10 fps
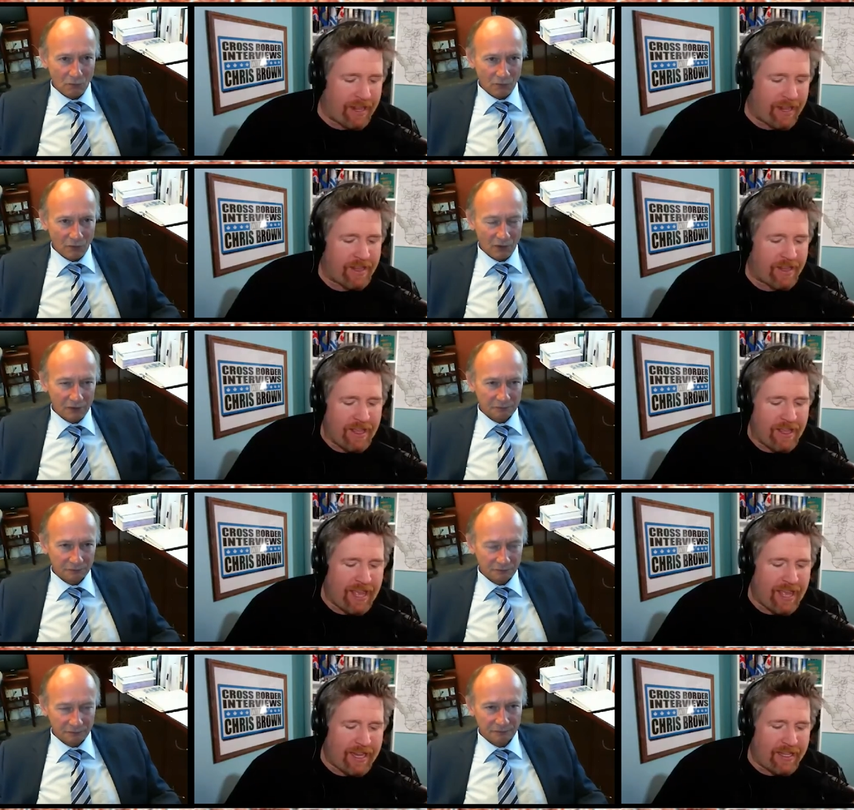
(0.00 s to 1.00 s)
Speaker 1: and
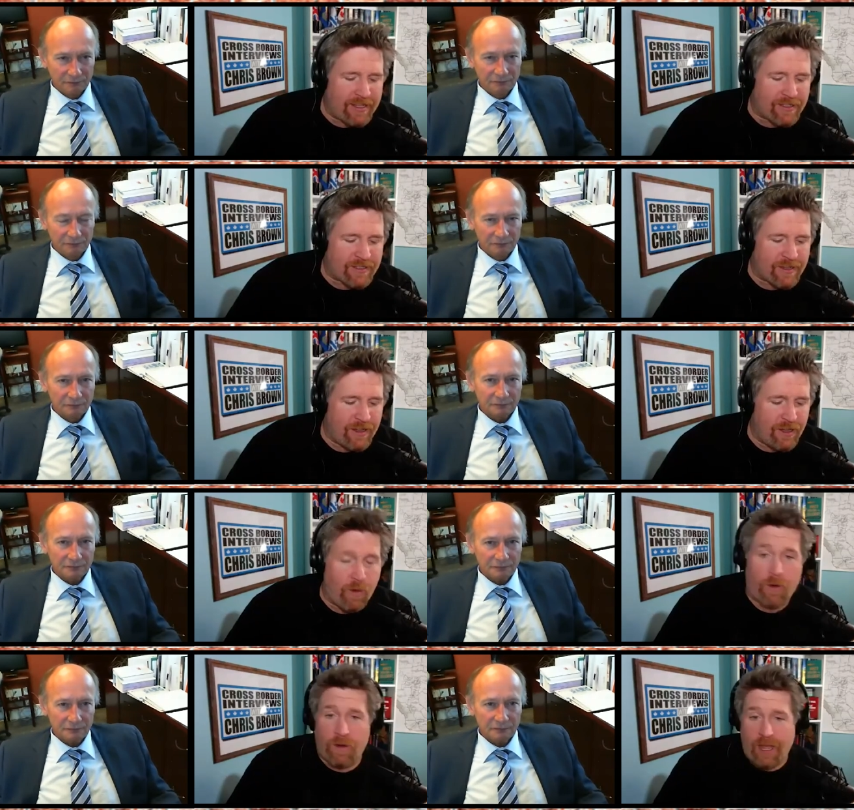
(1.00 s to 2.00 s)
that is, you
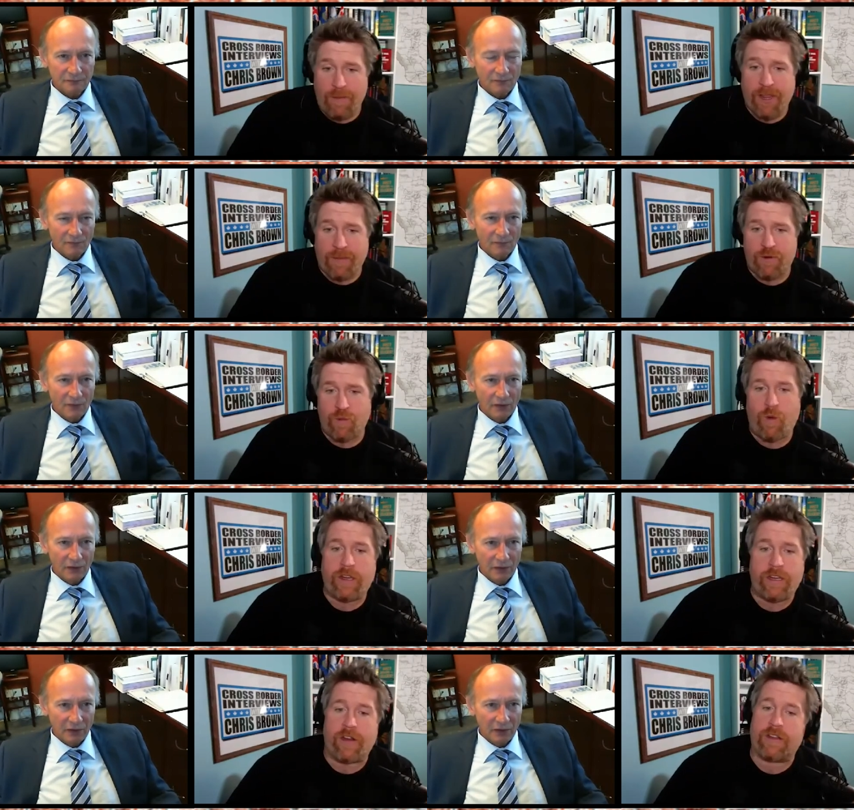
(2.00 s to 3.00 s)
are coming up to
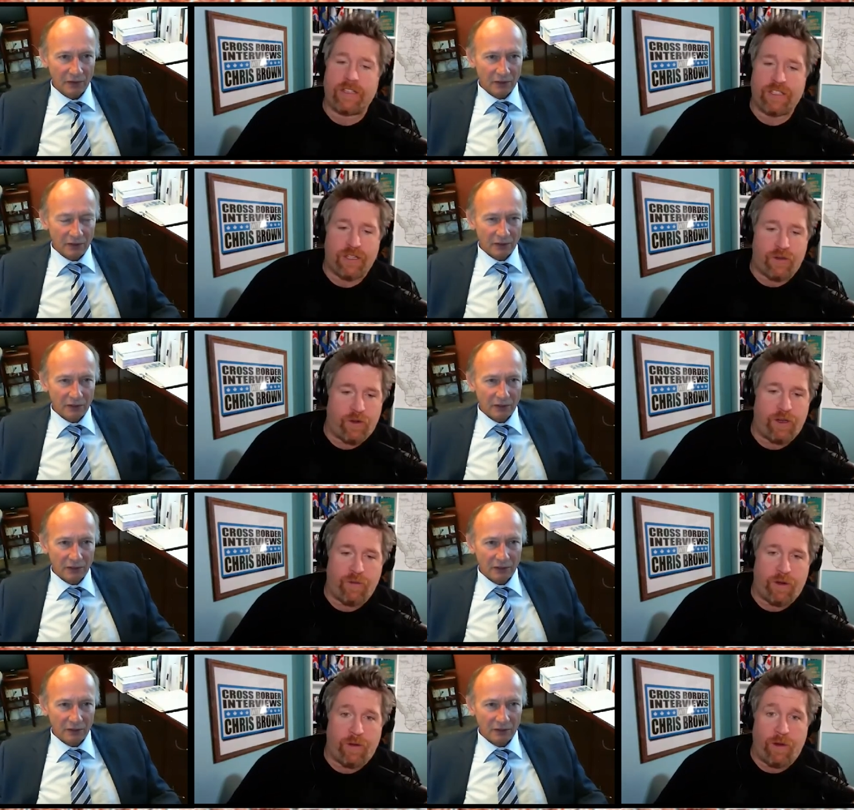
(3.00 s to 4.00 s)
one year since the twenty
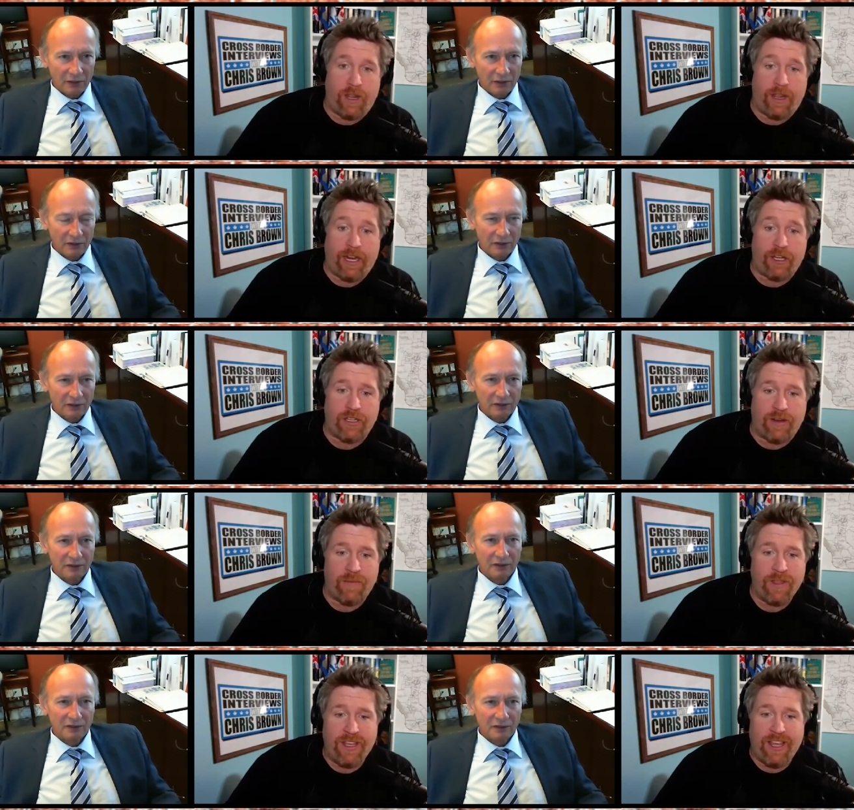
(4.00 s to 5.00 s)
twenty-one election.
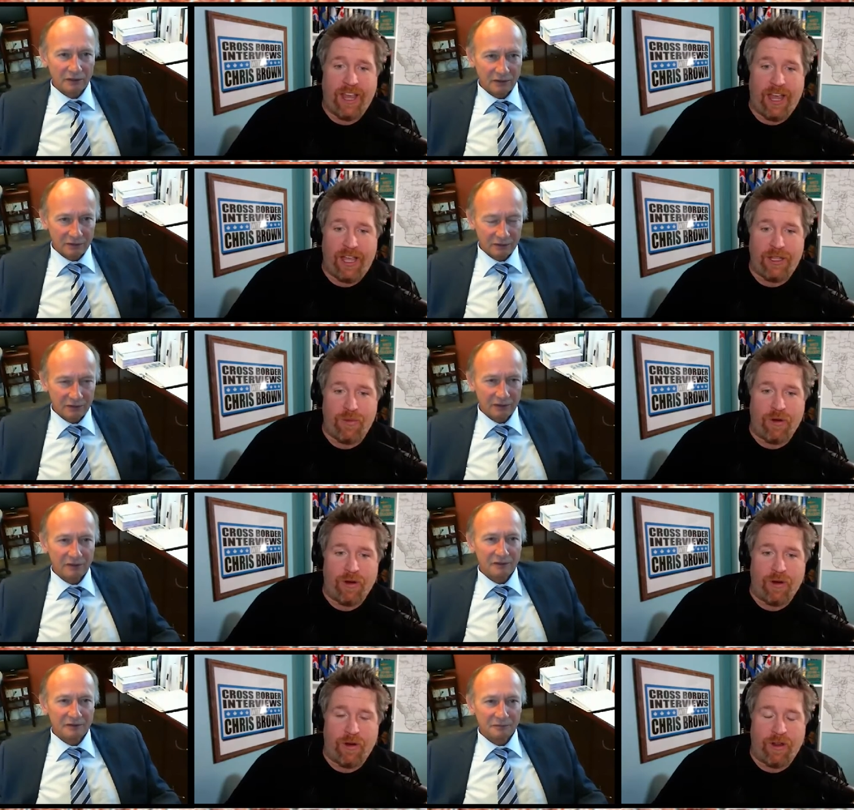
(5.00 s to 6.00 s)
Uh, you
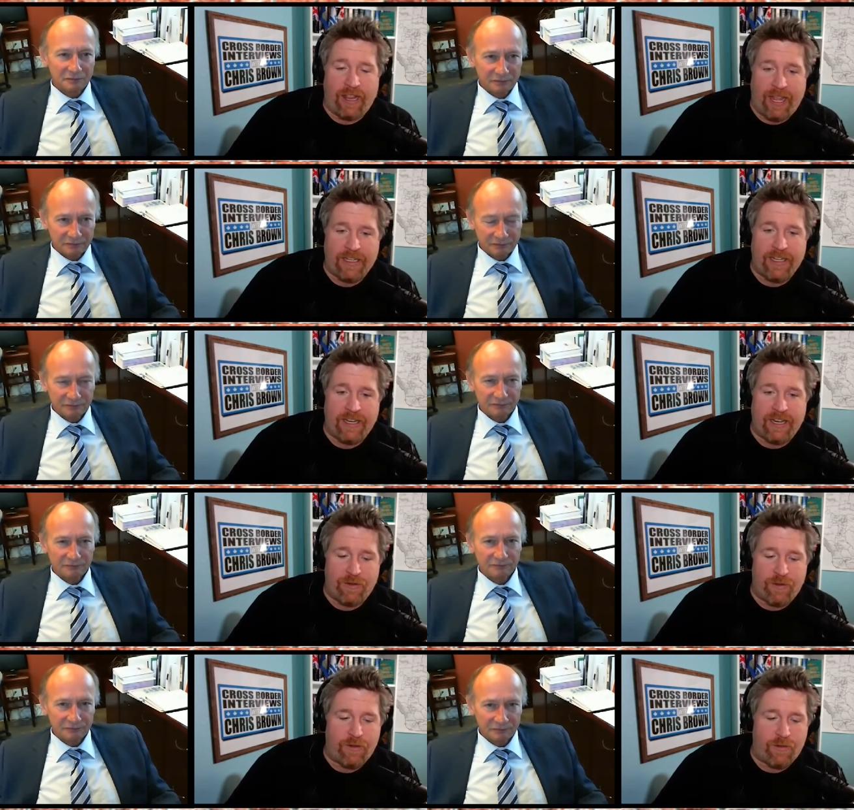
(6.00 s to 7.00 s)
were elected in
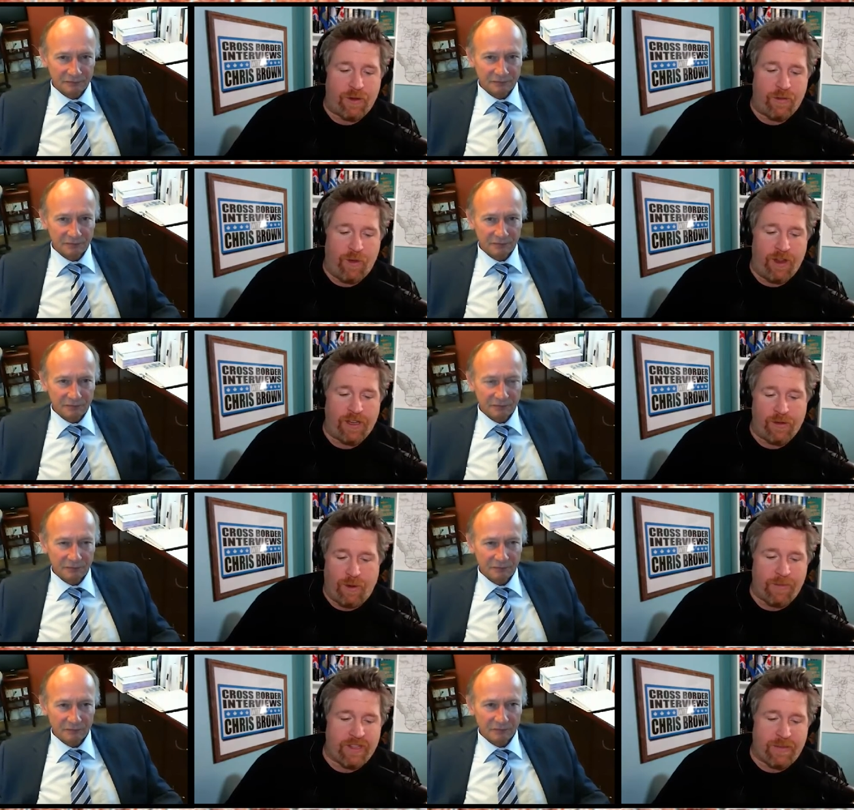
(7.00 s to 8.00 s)
twenty twenty-one to
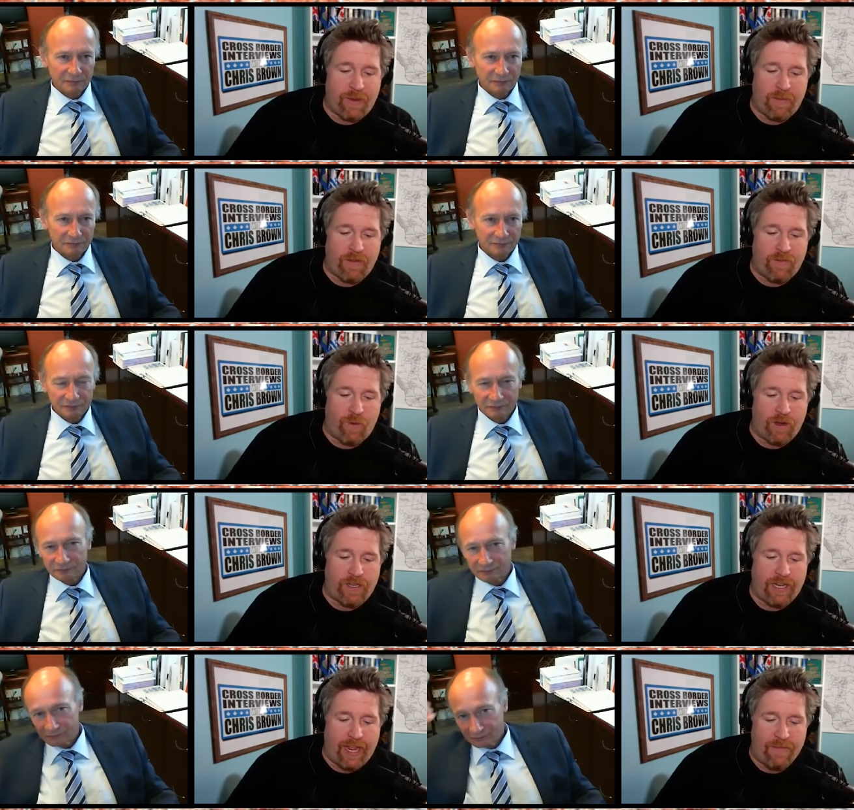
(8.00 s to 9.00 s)
represent the people of Ward
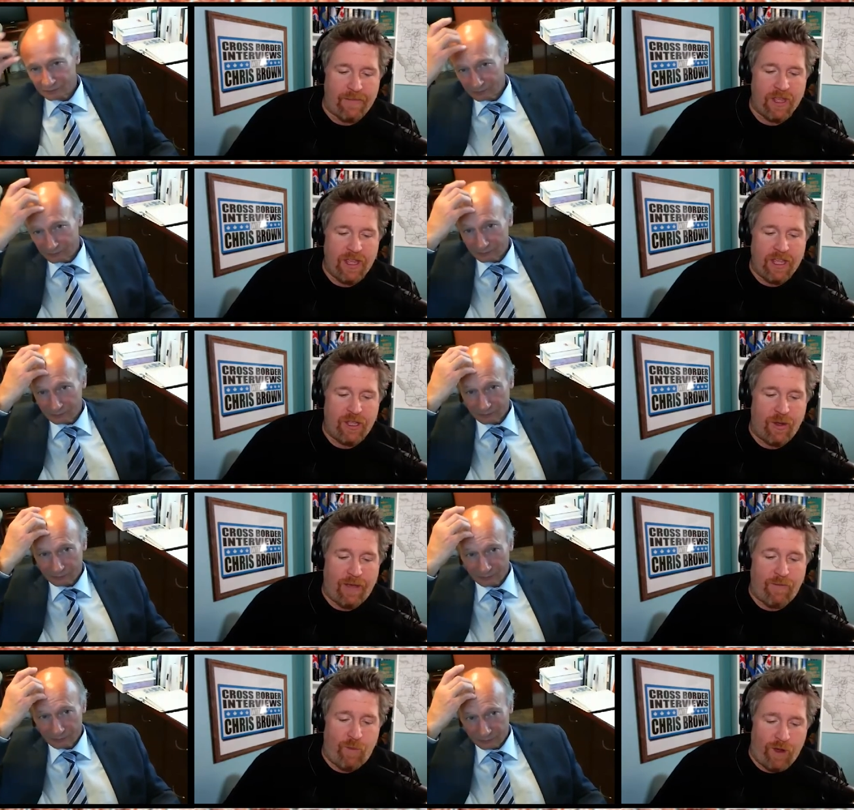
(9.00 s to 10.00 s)
ten. You
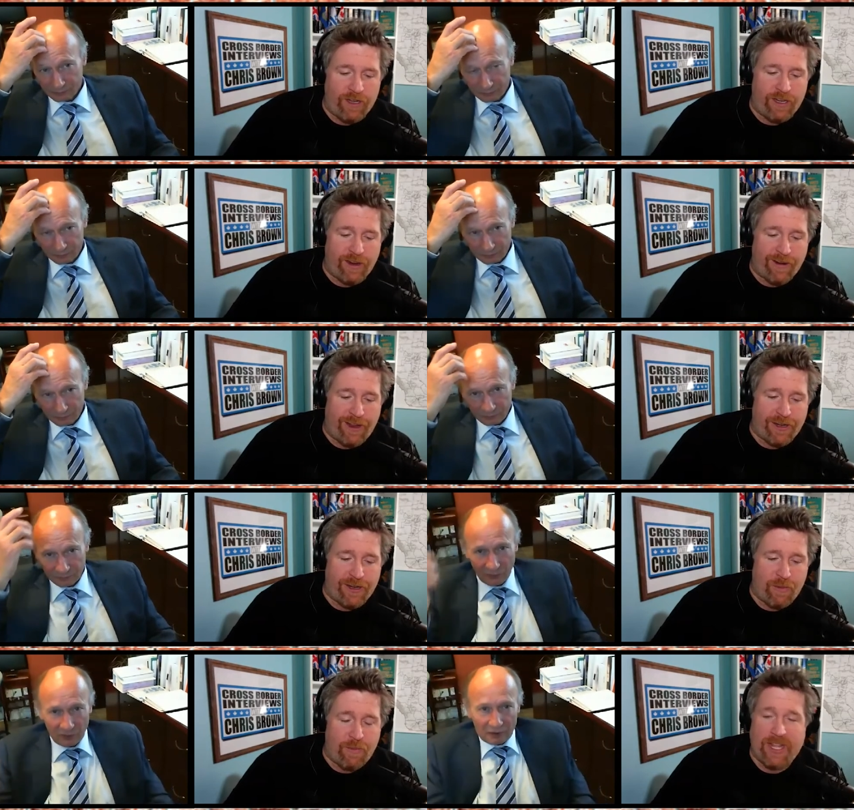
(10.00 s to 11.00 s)
have one year under
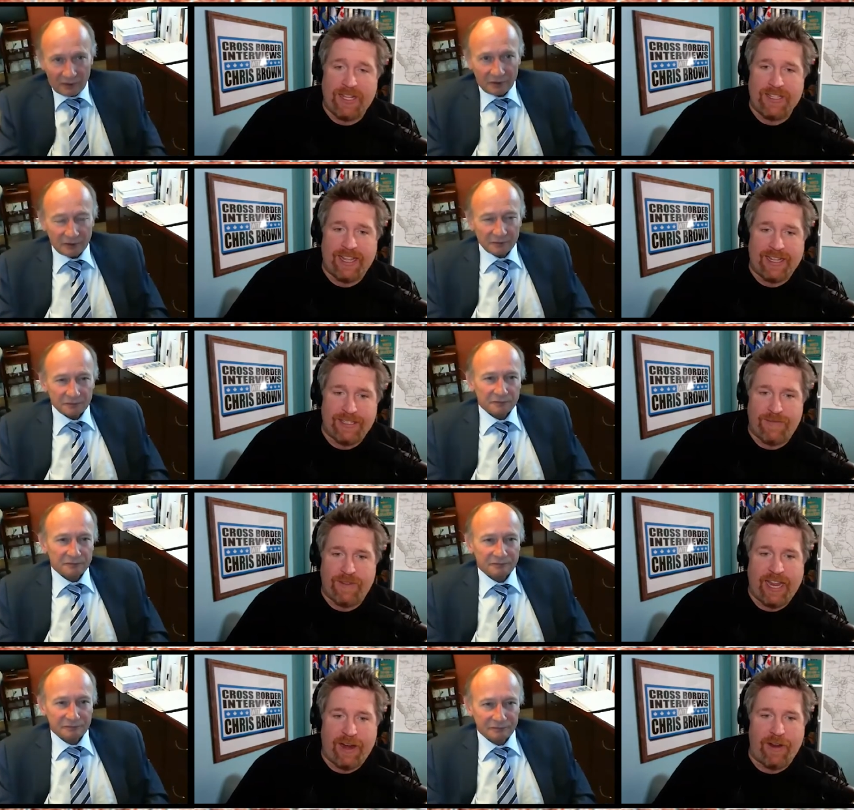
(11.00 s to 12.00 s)
your belt as of
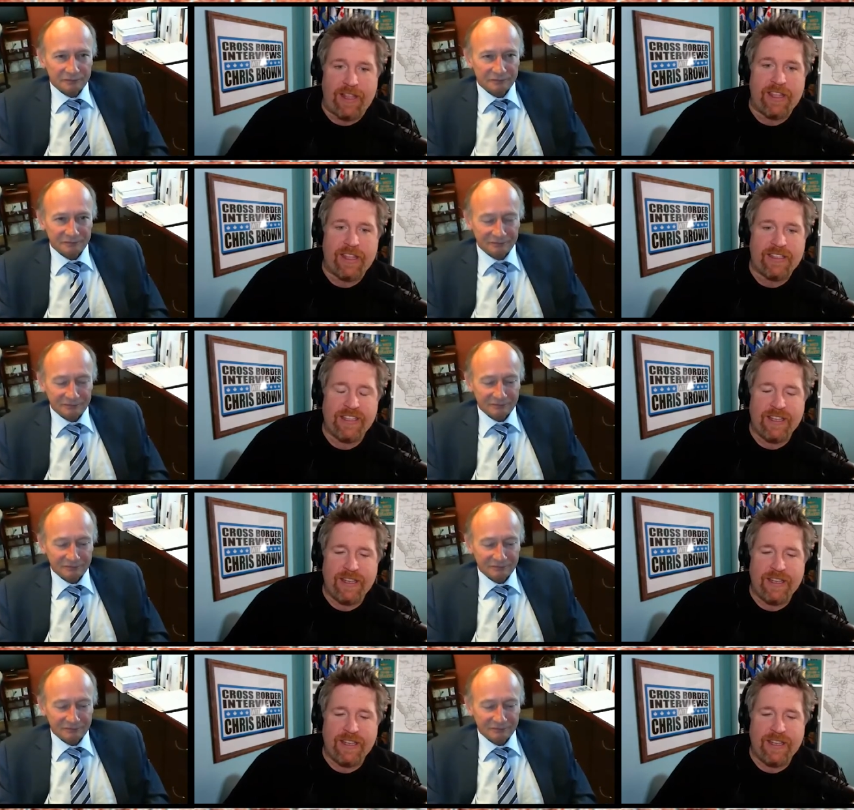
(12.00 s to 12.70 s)
the airing this.